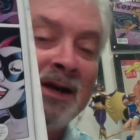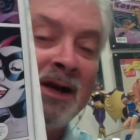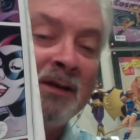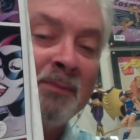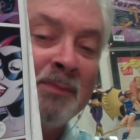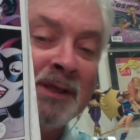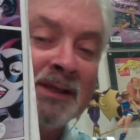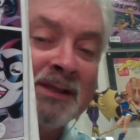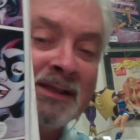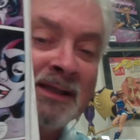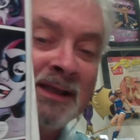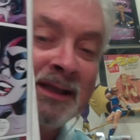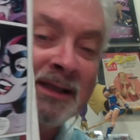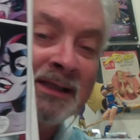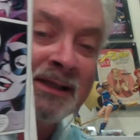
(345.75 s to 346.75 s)
art, but it's
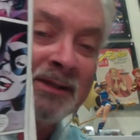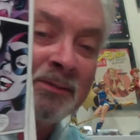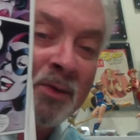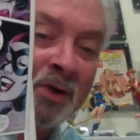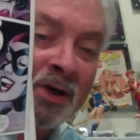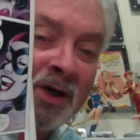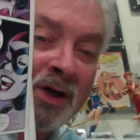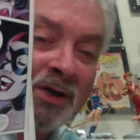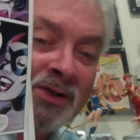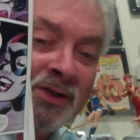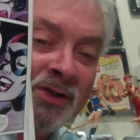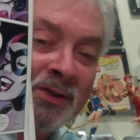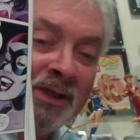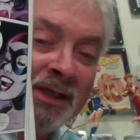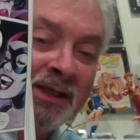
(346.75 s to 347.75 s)
a little more
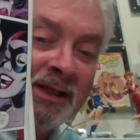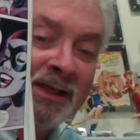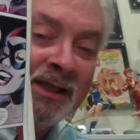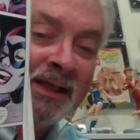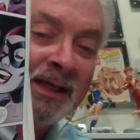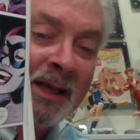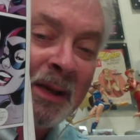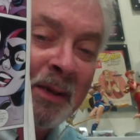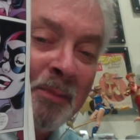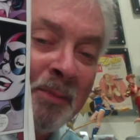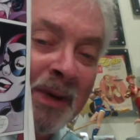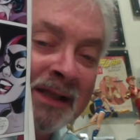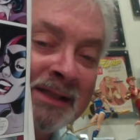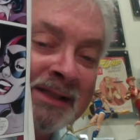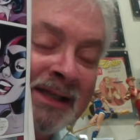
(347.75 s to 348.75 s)
cartoony.
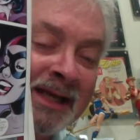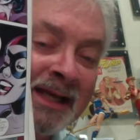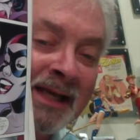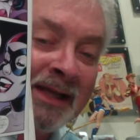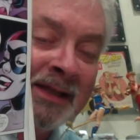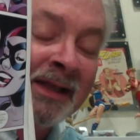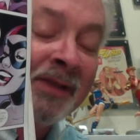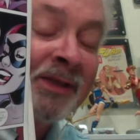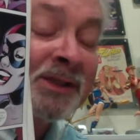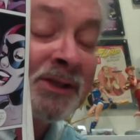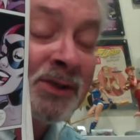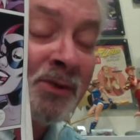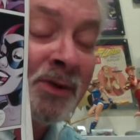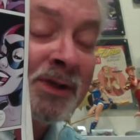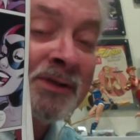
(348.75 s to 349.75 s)
But now this
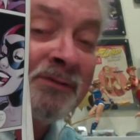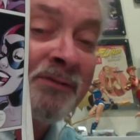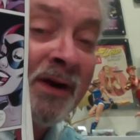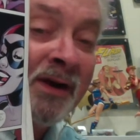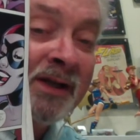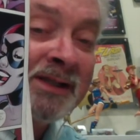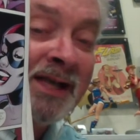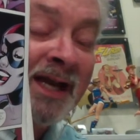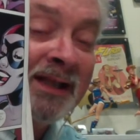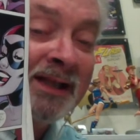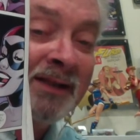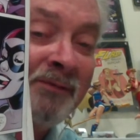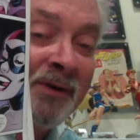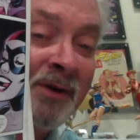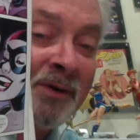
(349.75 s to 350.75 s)
story is very
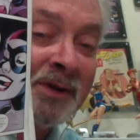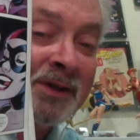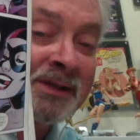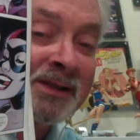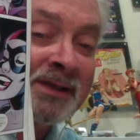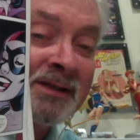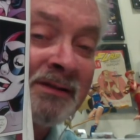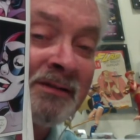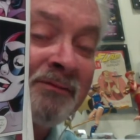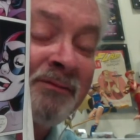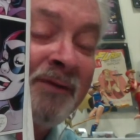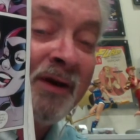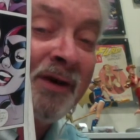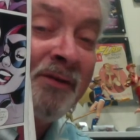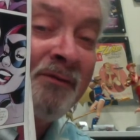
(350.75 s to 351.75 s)
tightly focused,
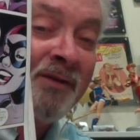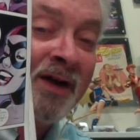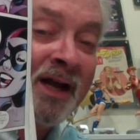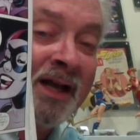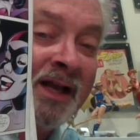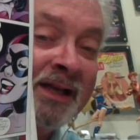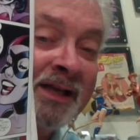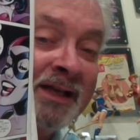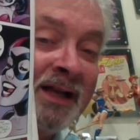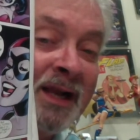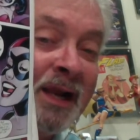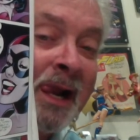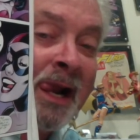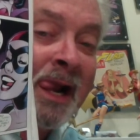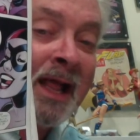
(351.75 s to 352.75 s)
very fun.
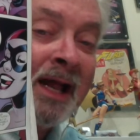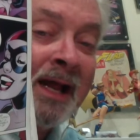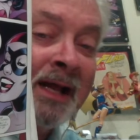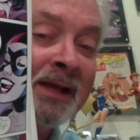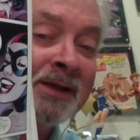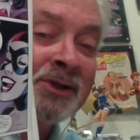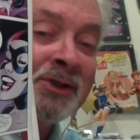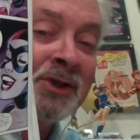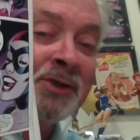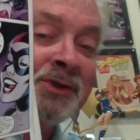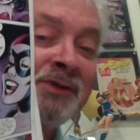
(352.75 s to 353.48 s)
Shows a